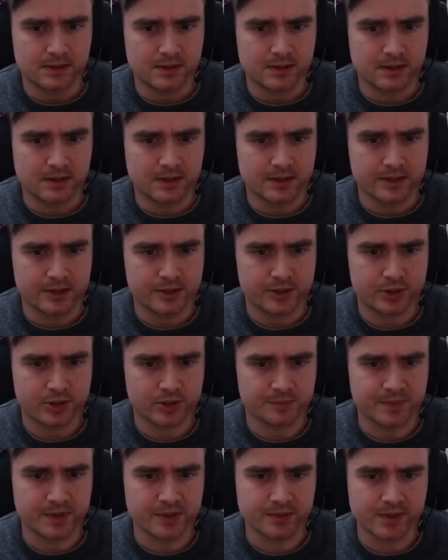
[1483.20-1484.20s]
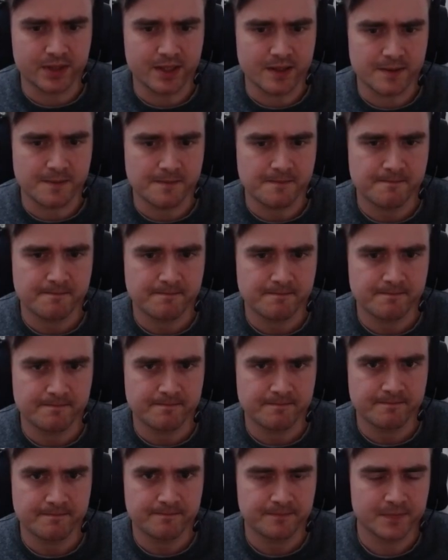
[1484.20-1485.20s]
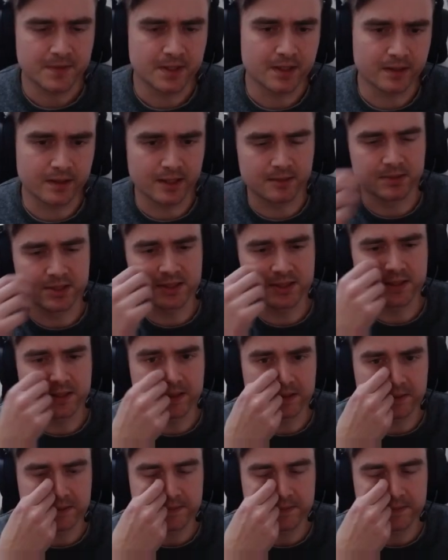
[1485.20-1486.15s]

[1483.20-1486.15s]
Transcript: I should be okay. Caliban's Heart.